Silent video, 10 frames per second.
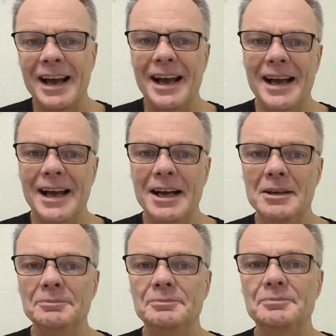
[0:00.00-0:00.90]

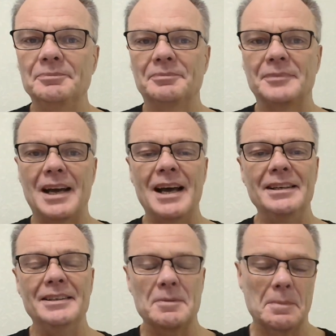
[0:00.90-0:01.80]

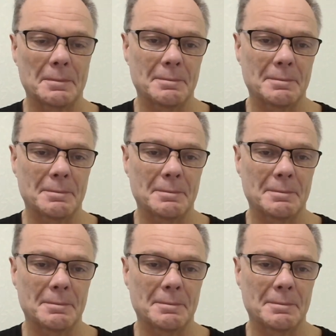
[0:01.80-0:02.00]
and